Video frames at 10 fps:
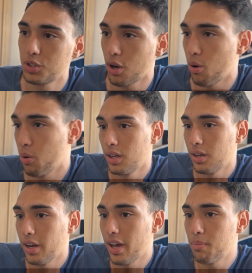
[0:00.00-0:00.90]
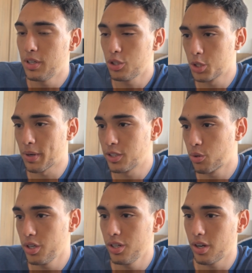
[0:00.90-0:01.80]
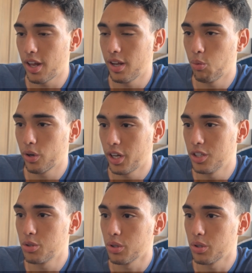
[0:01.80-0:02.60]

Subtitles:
So let me switch my screen and then we'll get into it.